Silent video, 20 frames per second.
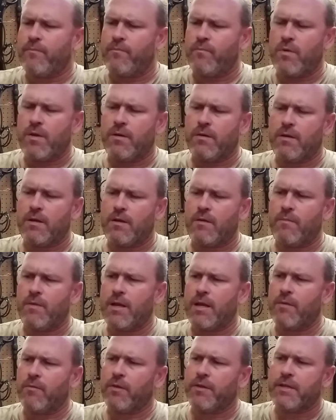Been
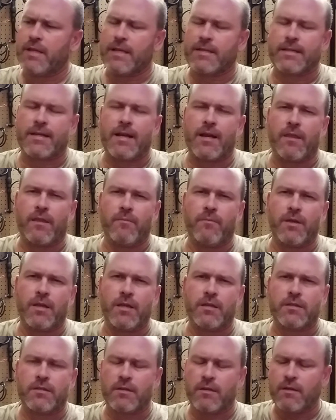able to test it out on the
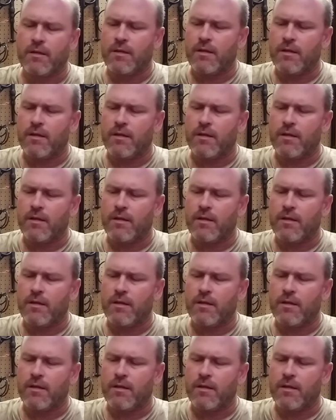beach.